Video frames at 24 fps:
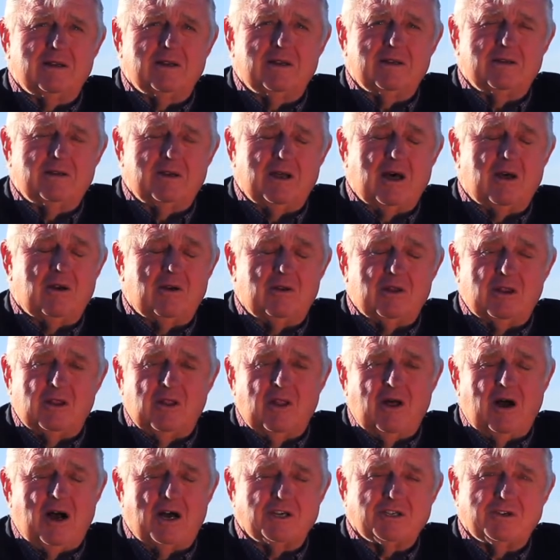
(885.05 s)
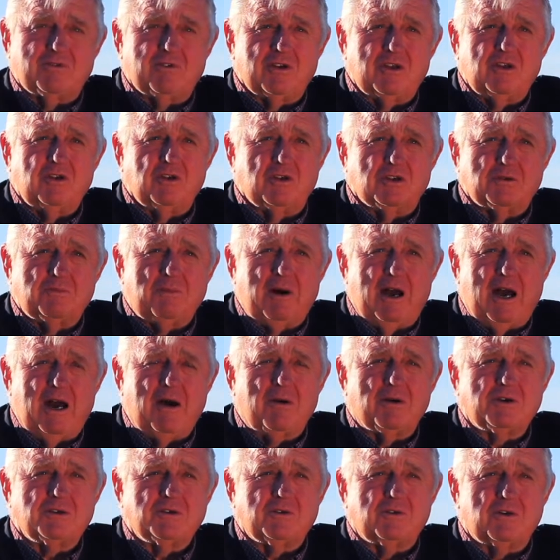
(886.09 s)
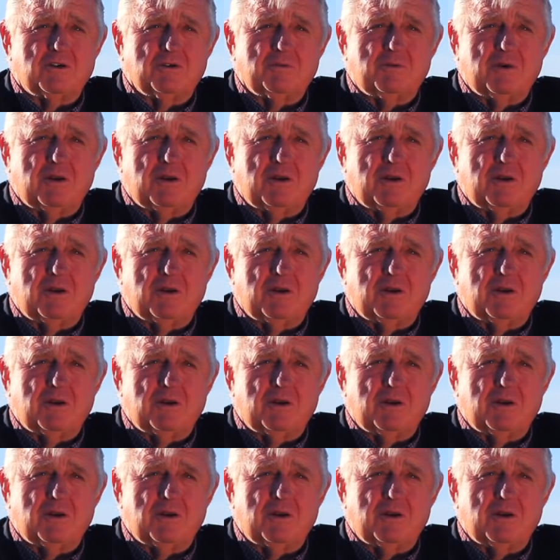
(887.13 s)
not only the loss of a huge power source